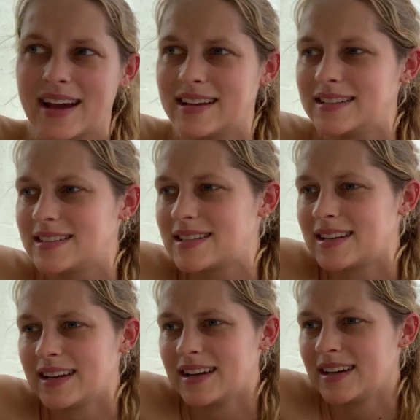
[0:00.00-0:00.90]
And
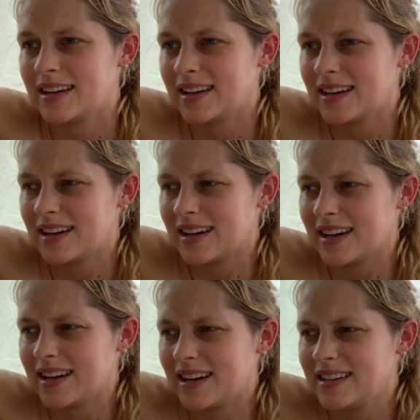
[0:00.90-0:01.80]

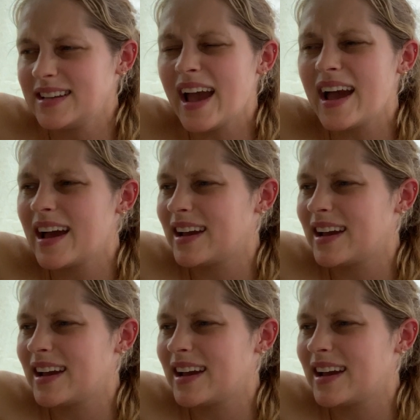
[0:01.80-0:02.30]
yeah,